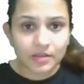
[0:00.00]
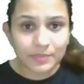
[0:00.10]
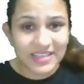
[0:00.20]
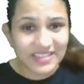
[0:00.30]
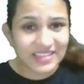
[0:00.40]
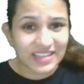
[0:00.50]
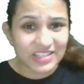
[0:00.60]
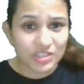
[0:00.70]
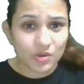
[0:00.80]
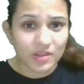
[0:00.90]
please
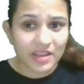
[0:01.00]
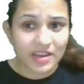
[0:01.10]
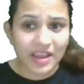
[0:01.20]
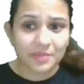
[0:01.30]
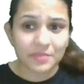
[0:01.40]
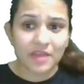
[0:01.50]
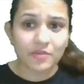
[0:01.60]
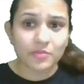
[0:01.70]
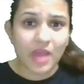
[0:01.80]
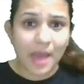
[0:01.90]
install the Unacademy app from